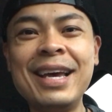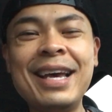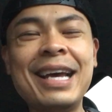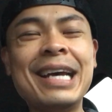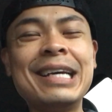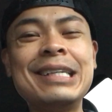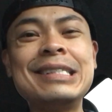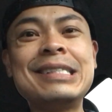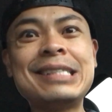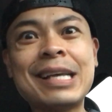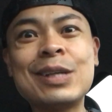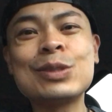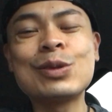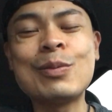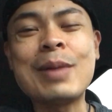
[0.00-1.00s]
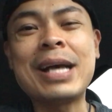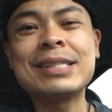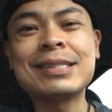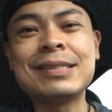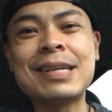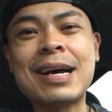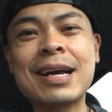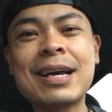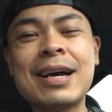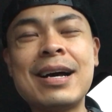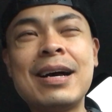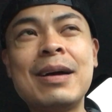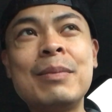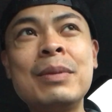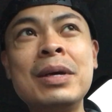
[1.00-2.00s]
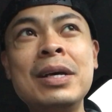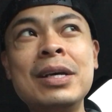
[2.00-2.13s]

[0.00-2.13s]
and salesremastered.com,